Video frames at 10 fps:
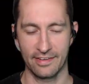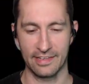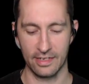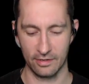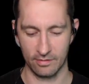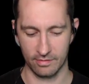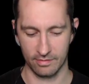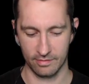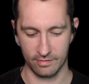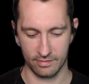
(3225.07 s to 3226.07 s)
that it?
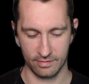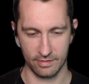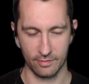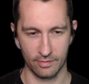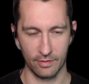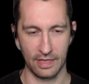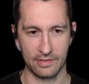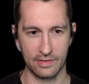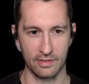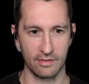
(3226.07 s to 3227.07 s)
Oh, no,
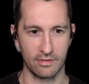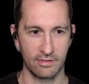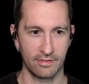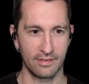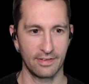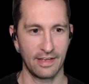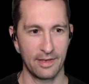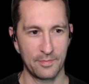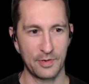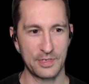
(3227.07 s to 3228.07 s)
that's the
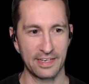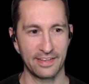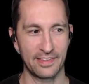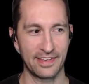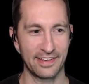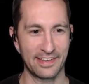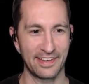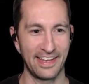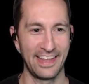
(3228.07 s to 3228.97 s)
pushing the